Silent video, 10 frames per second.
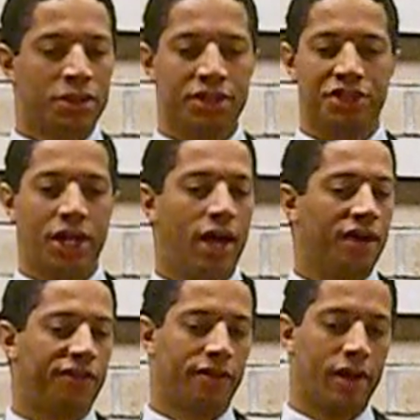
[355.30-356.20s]
So it's a
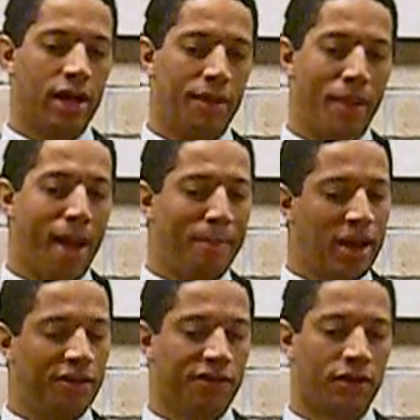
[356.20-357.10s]
GIS
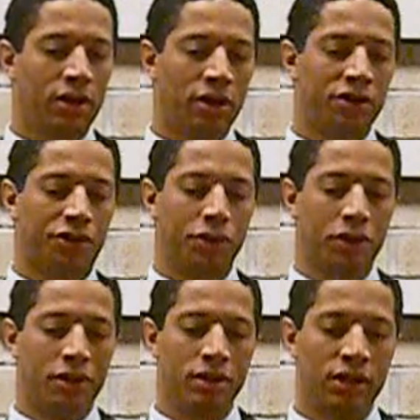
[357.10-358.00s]
map-based
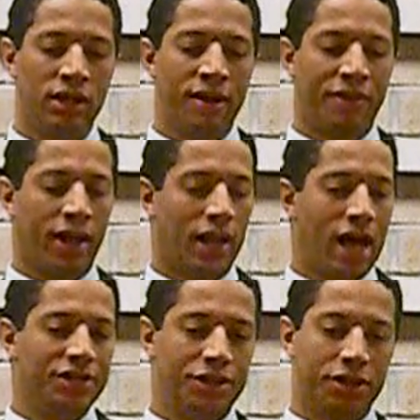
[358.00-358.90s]
tool that
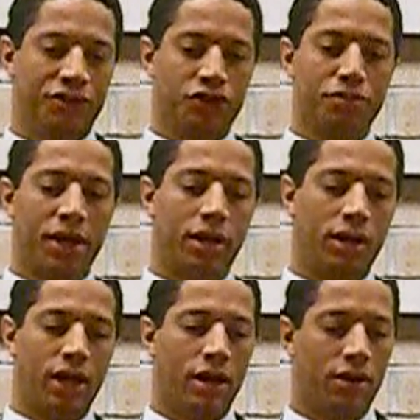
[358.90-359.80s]
allows you to zoom
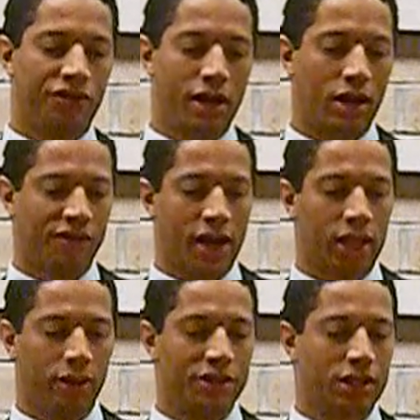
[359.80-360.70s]
in and understand
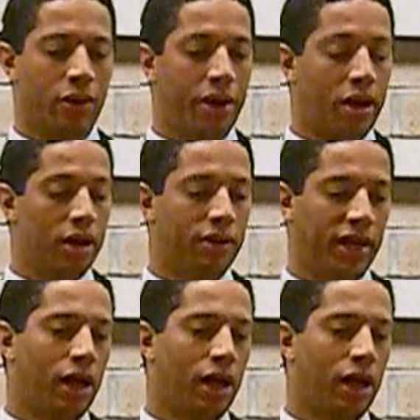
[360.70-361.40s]
exactly what's going on.